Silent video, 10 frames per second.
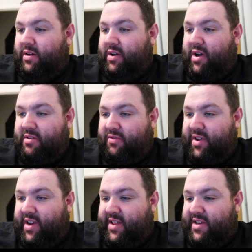Well,
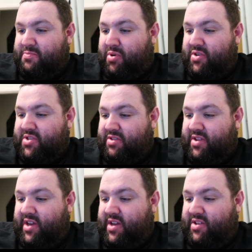hopefully now that's put us on
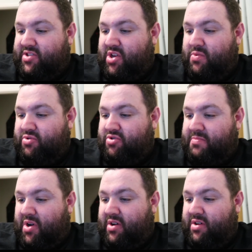the 200
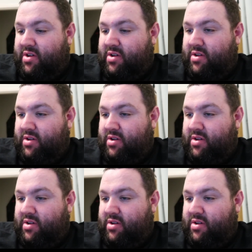mark